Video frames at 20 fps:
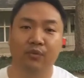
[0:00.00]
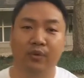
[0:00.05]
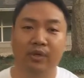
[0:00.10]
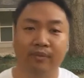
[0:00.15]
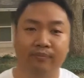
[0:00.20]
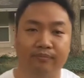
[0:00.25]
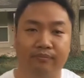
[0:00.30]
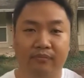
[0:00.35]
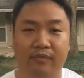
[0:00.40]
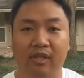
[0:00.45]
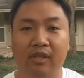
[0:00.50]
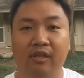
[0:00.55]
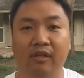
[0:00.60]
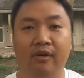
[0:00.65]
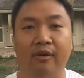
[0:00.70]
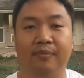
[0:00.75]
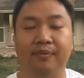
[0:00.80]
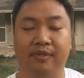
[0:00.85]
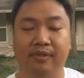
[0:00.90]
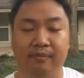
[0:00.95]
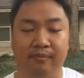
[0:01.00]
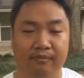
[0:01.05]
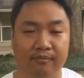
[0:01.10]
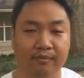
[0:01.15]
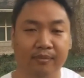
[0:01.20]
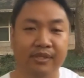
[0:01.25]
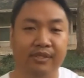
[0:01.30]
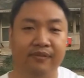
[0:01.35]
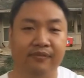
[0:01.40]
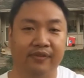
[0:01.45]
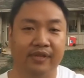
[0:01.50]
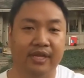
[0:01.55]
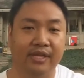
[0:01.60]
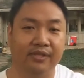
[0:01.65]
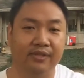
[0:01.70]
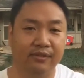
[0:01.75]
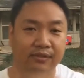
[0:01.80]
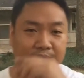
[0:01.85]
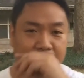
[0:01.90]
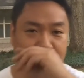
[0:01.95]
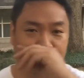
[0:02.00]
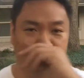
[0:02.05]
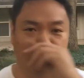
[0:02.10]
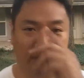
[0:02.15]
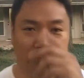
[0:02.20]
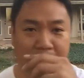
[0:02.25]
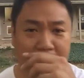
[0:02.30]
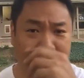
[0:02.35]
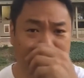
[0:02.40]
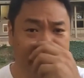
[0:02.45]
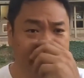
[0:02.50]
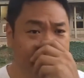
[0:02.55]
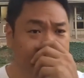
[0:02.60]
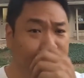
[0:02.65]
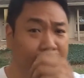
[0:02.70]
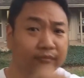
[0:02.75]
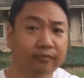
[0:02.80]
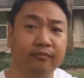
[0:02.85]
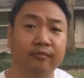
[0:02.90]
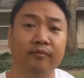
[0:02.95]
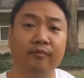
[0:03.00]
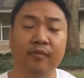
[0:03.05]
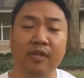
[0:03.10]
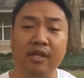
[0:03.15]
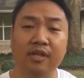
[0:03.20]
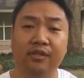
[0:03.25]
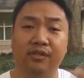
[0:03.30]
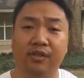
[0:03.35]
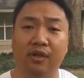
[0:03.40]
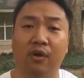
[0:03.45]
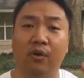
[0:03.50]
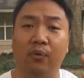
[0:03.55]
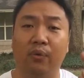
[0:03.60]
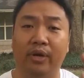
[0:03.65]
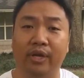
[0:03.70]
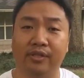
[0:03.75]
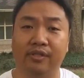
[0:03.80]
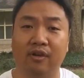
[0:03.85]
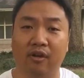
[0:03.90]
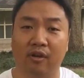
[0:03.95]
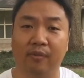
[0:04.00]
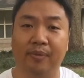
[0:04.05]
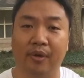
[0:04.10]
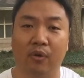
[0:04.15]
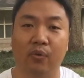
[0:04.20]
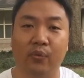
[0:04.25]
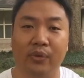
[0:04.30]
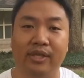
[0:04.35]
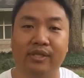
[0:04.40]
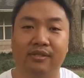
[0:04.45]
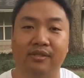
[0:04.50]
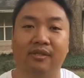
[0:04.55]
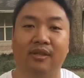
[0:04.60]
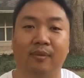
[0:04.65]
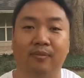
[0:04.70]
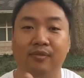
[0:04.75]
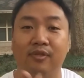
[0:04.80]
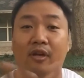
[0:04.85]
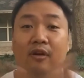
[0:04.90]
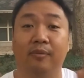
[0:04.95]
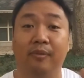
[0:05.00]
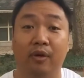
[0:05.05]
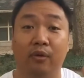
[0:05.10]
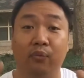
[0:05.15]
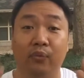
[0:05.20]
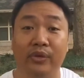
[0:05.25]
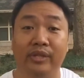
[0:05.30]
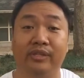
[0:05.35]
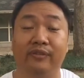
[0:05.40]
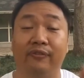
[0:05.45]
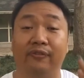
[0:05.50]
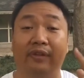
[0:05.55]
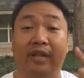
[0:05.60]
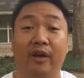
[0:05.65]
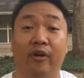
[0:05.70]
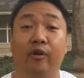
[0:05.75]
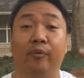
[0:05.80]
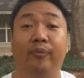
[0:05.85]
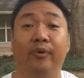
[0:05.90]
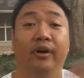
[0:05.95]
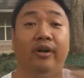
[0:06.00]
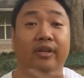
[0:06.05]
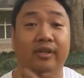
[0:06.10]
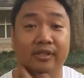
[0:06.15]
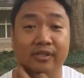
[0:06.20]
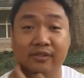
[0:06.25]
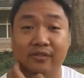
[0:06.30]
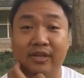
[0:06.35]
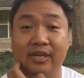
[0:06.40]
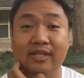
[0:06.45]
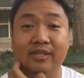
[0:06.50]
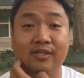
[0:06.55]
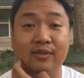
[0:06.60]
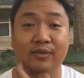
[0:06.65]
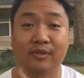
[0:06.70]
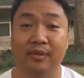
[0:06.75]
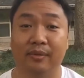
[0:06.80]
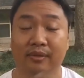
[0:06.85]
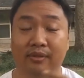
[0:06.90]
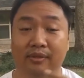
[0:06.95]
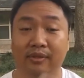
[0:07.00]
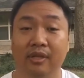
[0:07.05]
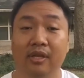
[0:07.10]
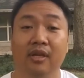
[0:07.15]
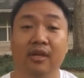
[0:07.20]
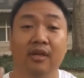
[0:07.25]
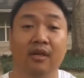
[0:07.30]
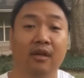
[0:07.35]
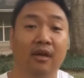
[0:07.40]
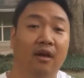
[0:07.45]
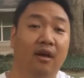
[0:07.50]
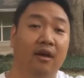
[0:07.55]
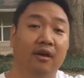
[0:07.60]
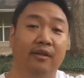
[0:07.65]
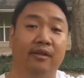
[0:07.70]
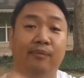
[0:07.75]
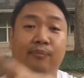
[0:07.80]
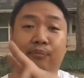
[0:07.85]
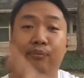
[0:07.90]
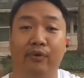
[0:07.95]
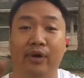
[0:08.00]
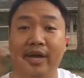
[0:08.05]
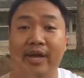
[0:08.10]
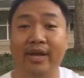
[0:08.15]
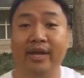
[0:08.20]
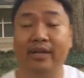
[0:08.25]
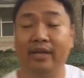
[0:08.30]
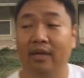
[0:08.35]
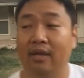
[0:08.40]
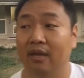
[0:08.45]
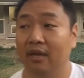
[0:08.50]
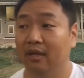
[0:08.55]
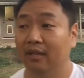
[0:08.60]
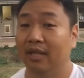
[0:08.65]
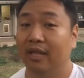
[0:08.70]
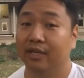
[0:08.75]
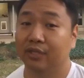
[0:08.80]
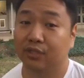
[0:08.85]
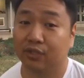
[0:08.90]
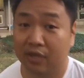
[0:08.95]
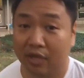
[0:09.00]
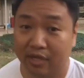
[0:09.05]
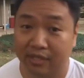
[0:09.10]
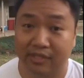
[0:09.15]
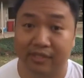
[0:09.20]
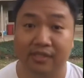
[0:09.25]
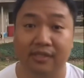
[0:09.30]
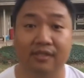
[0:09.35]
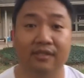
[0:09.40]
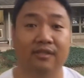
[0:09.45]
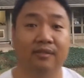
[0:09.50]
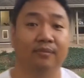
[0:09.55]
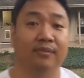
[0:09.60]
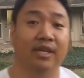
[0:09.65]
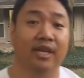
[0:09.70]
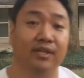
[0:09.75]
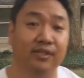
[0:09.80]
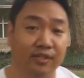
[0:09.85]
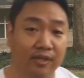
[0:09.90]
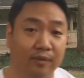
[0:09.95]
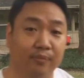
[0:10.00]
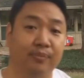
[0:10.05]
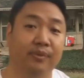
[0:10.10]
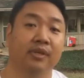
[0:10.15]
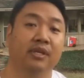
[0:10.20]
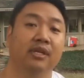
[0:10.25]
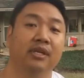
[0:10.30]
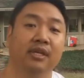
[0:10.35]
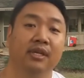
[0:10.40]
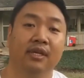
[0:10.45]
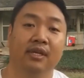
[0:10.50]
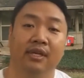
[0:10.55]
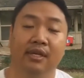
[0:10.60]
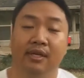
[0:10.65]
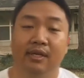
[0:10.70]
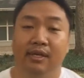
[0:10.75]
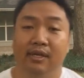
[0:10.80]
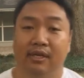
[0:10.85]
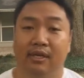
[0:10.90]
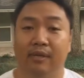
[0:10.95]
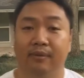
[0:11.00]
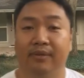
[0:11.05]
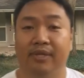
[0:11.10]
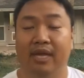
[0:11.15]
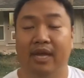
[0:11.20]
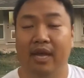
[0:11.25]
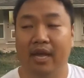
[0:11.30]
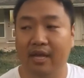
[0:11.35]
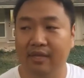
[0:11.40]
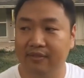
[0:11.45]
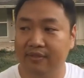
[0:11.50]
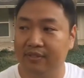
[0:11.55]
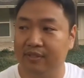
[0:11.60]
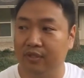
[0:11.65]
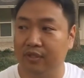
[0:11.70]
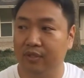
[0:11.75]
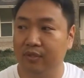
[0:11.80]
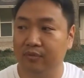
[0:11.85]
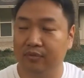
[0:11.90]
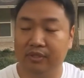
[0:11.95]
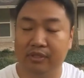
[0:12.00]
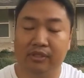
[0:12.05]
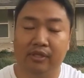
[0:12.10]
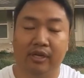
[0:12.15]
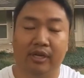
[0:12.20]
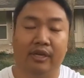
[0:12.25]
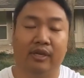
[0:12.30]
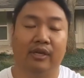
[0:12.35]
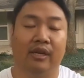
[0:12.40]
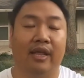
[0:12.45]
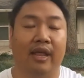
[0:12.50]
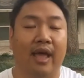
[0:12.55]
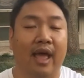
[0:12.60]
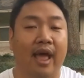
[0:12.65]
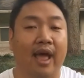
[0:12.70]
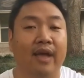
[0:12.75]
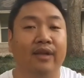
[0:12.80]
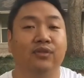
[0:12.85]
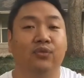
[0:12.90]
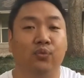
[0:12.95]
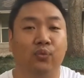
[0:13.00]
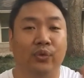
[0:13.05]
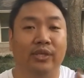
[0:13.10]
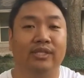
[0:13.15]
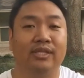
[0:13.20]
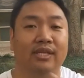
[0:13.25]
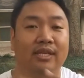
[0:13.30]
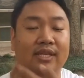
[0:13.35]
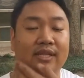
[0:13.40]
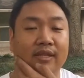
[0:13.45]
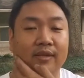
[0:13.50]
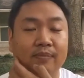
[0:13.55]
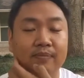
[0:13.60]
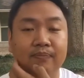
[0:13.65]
to clear up some mystifications real quick. So when I talk about wheat, I'm talking about wheat flour products, right? So we're talking about bread, a lot of sauces, some ketchup that has gluten and has wheat in them.